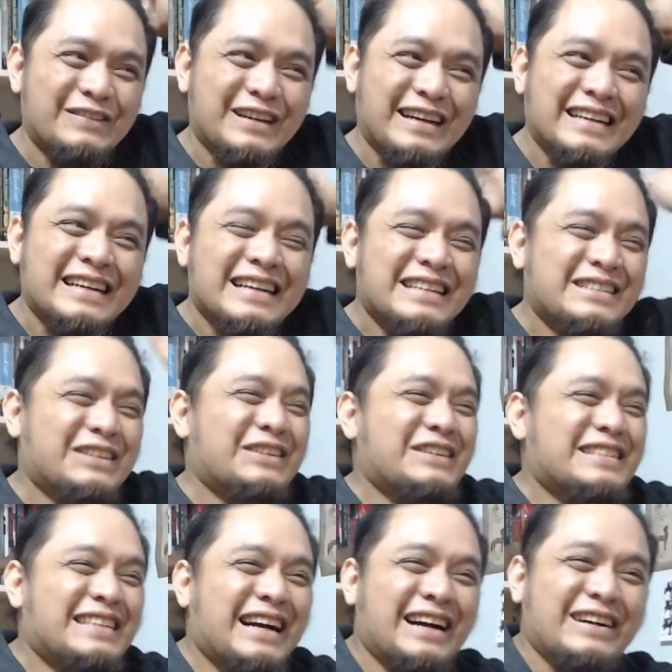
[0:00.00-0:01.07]
blah. So,
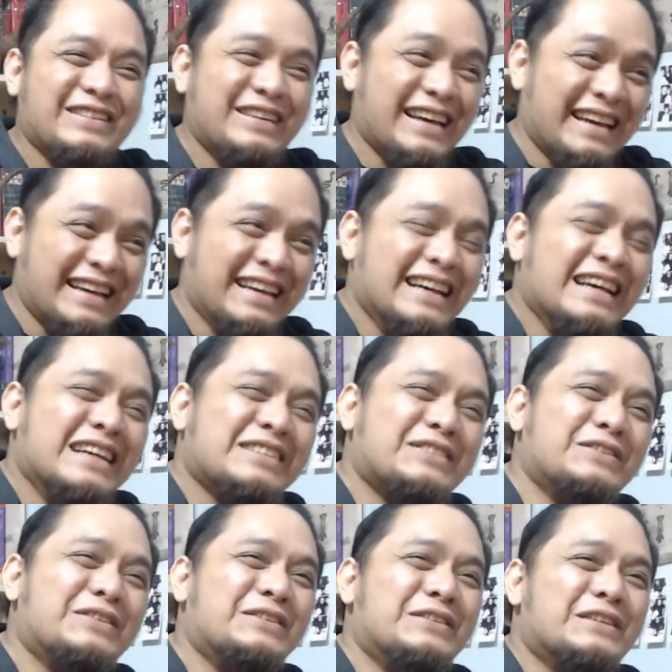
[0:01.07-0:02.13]
dami. Yeah.
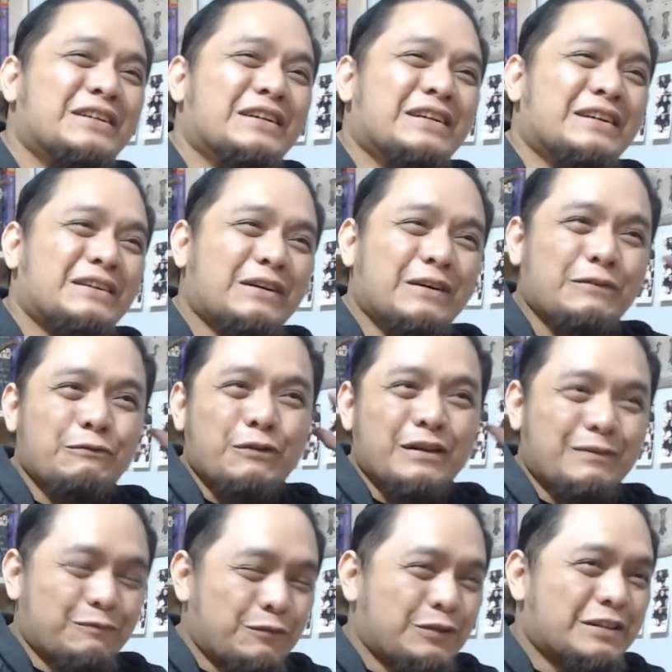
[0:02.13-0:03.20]
So, uh,
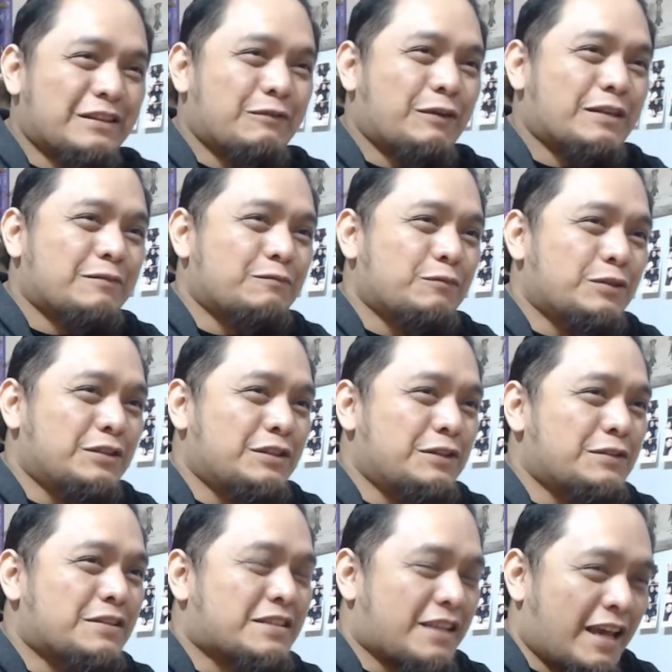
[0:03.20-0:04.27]
what would what would
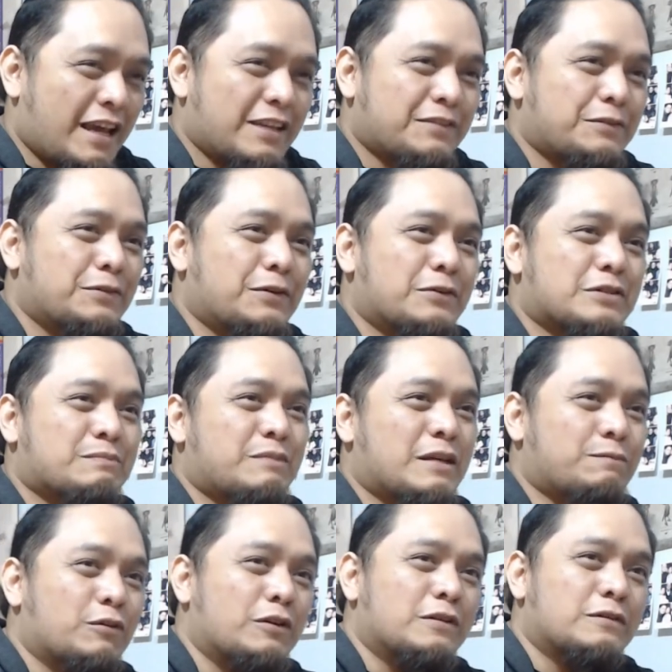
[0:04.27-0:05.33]
you say to those
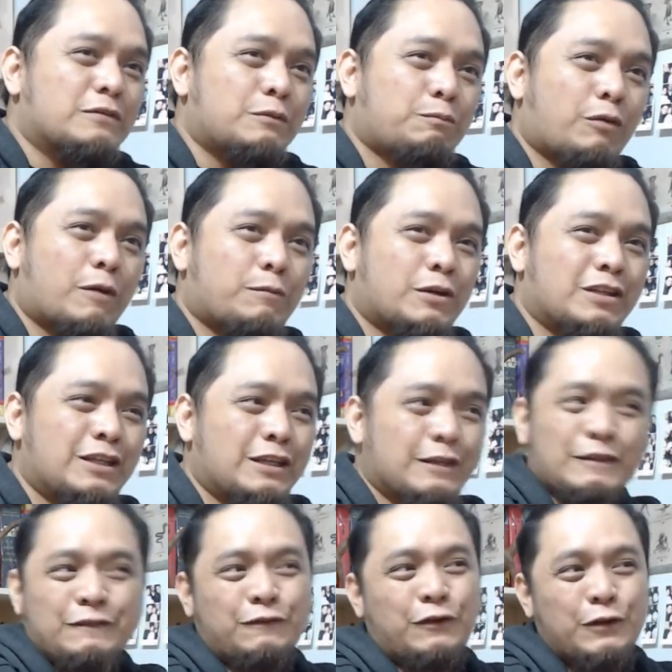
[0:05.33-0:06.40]
people to properly
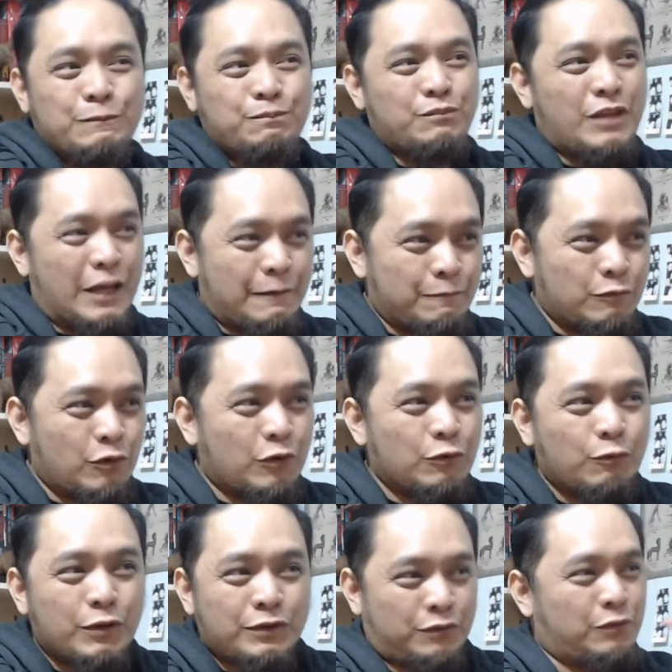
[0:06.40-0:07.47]
inform them on
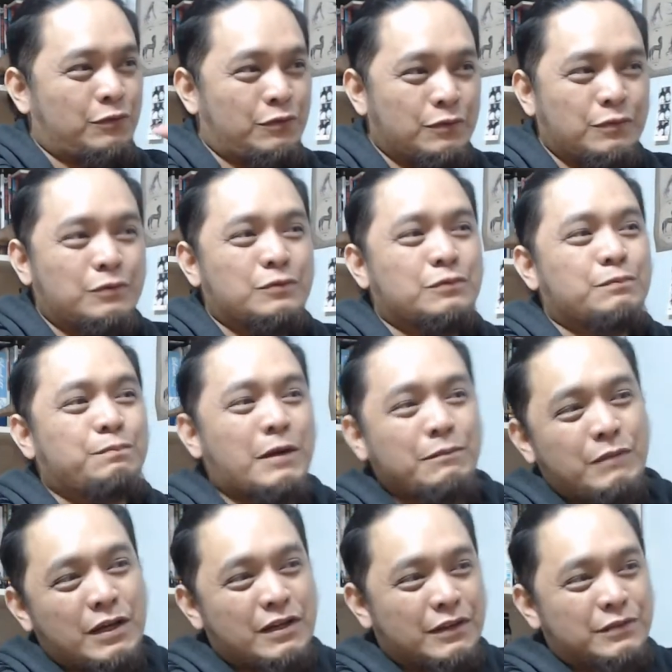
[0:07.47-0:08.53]
what to do pag
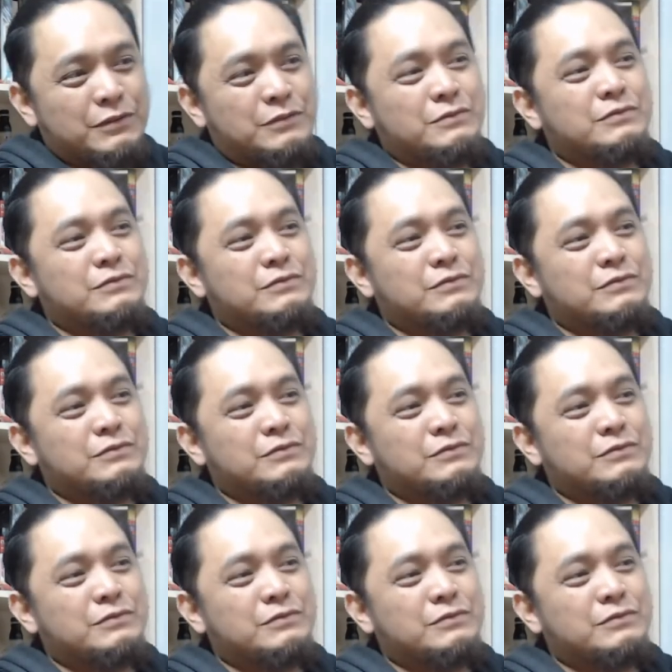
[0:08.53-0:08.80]
may ganun?